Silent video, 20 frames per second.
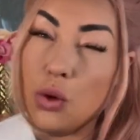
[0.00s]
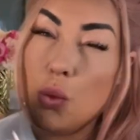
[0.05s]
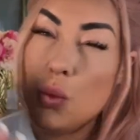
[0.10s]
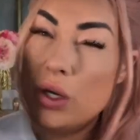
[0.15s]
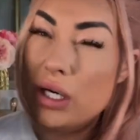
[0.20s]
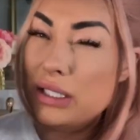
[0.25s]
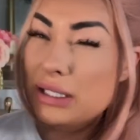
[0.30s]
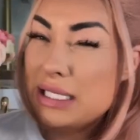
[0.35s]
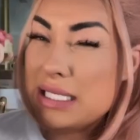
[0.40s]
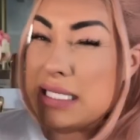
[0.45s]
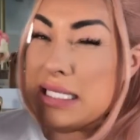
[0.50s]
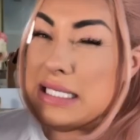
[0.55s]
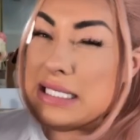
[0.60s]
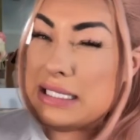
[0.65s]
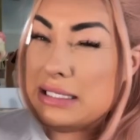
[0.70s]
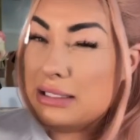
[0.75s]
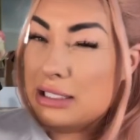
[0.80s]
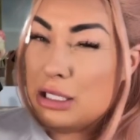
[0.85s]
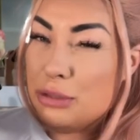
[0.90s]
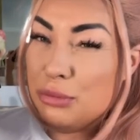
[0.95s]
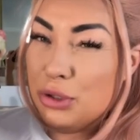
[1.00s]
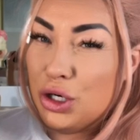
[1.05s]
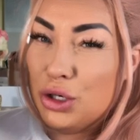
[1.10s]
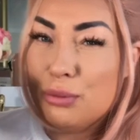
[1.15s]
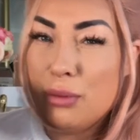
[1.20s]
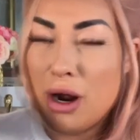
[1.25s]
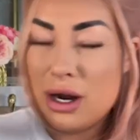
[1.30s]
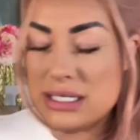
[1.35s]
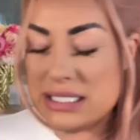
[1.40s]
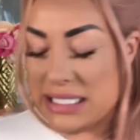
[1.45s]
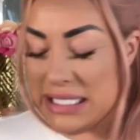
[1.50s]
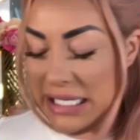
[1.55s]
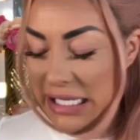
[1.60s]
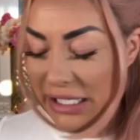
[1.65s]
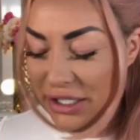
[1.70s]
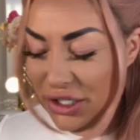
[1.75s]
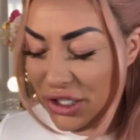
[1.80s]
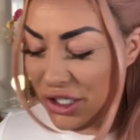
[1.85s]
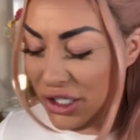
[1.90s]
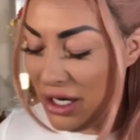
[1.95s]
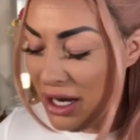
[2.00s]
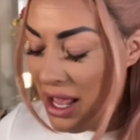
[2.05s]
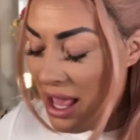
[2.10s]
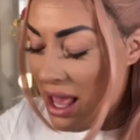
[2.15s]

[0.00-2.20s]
or at least slimmer, box here.